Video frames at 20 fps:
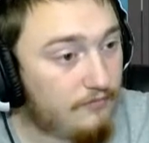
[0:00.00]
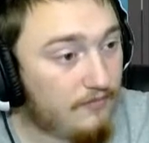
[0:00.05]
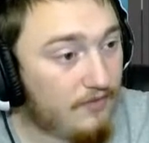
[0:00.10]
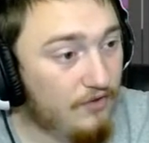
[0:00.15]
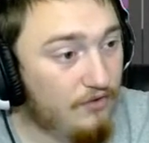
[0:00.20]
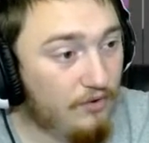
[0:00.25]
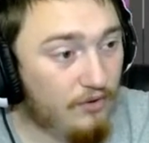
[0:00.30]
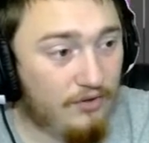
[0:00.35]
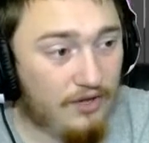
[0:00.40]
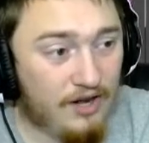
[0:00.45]

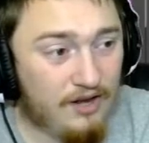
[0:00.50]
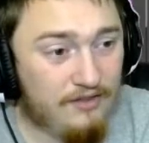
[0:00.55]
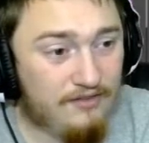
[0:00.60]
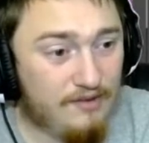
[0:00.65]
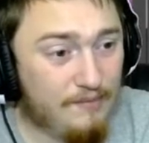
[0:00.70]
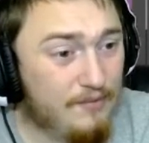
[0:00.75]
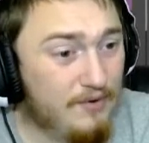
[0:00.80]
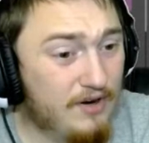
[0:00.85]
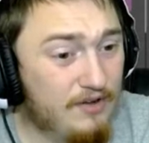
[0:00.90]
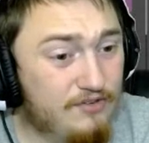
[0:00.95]
a lot of these
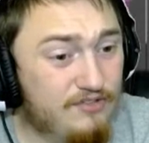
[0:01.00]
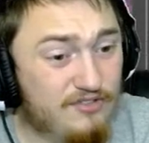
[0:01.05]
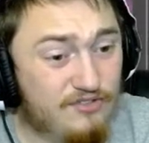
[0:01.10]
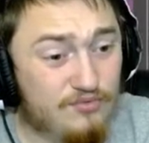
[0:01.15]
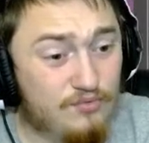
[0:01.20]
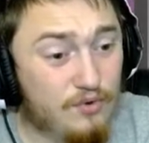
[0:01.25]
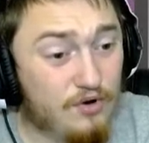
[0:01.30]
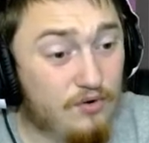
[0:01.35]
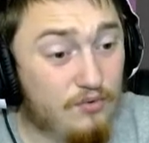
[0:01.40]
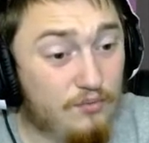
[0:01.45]
upgrades just
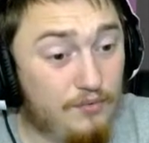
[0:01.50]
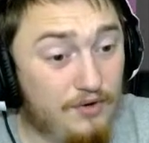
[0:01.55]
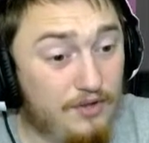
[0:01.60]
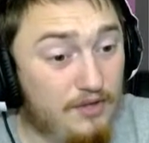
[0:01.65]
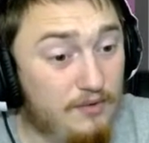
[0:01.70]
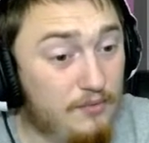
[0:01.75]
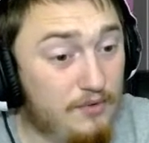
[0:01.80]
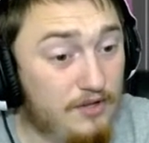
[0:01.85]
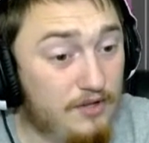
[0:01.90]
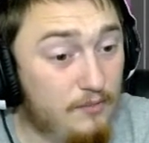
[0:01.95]
work
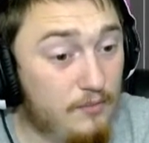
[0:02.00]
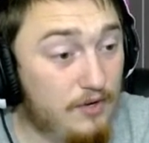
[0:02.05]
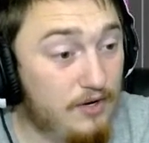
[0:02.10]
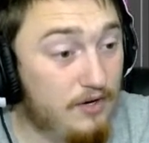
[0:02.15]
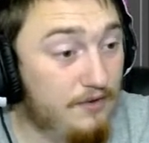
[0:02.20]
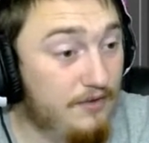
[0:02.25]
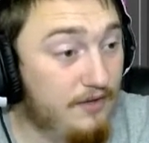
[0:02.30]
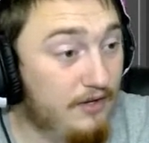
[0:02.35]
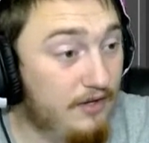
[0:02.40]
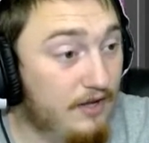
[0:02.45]
really, really weird
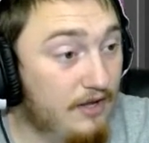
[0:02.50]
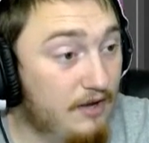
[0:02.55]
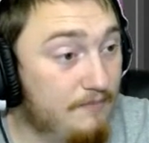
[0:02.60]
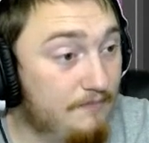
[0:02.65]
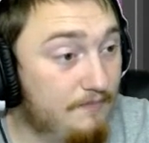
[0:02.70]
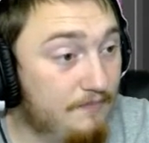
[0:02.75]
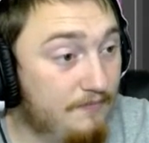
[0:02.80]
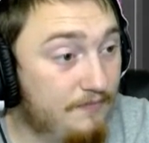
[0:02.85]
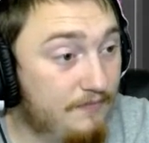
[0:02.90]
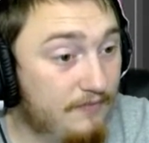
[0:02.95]
in the game.
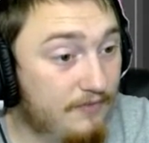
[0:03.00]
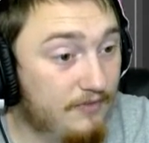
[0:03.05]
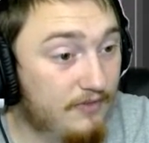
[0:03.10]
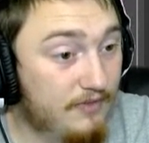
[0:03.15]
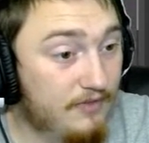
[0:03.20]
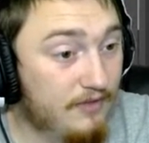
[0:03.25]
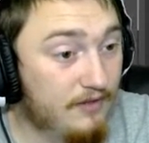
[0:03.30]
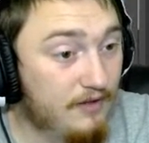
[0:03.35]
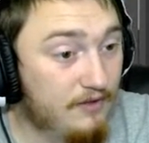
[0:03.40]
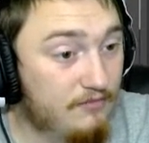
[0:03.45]

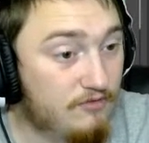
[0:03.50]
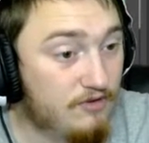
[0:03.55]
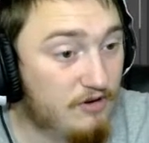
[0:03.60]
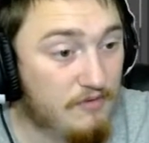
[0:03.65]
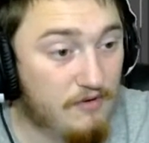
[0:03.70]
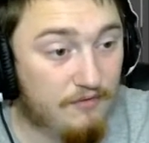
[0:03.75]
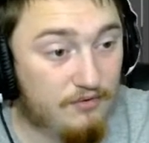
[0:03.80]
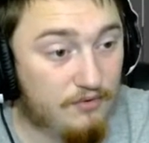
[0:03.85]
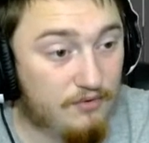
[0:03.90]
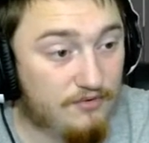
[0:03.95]
I
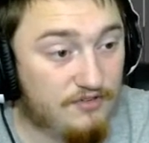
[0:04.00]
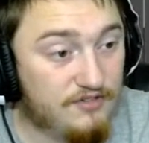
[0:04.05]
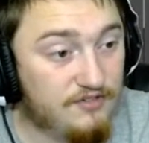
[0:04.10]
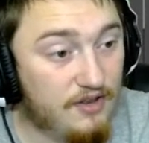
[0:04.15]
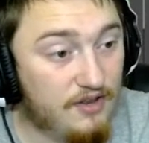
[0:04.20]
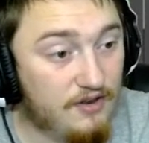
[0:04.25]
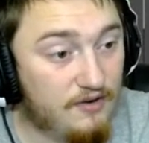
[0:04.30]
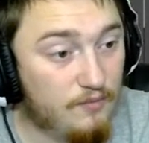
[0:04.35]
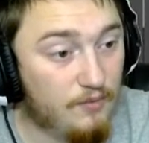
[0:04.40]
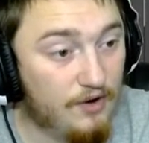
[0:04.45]
remember if there was
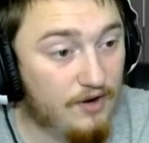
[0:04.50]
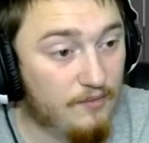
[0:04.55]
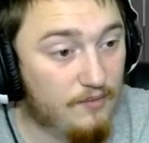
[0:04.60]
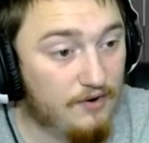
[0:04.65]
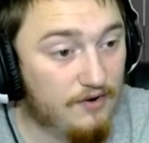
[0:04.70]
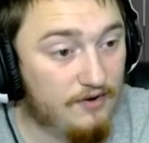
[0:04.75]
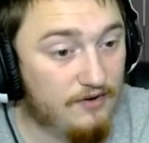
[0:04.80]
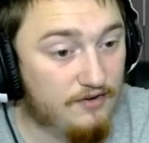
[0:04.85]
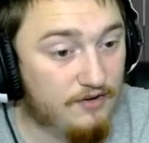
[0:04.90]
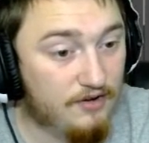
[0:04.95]
another one I
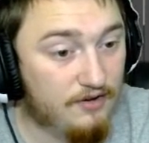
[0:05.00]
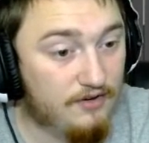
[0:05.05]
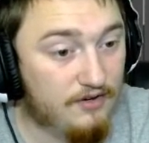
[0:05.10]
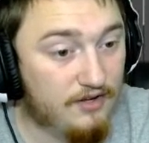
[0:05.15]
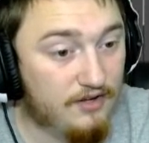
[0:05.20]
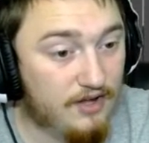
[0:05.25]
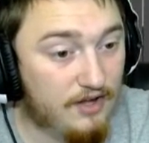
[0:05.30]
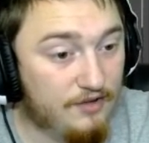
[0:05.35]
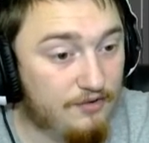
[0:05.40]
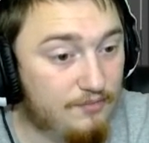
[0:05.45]
wanted to tell you
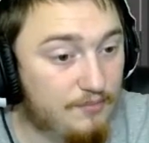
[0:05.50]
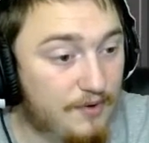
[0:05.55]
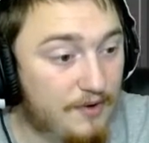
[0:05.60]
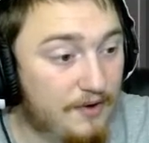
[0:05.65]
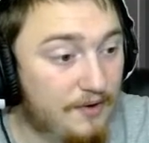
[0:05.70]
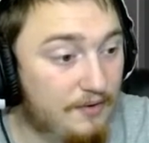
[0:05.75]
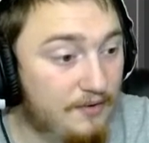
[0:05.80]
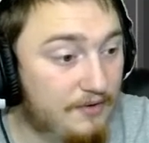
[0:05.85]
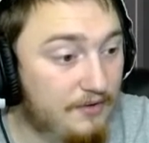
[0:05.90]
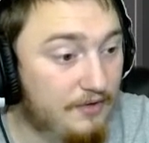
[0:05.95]
guys
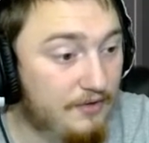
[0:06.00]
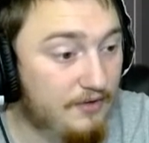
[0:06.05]
about.